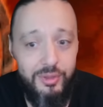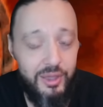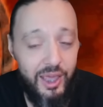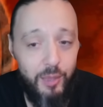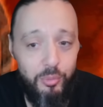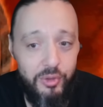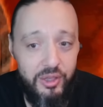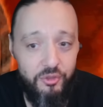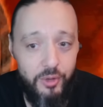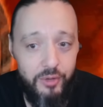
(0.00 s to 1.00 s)
The game
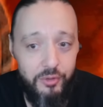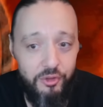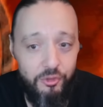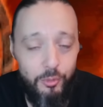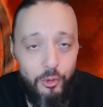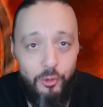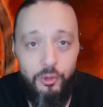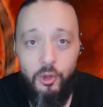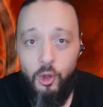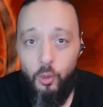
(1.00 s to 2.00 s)
plays very, very smooth.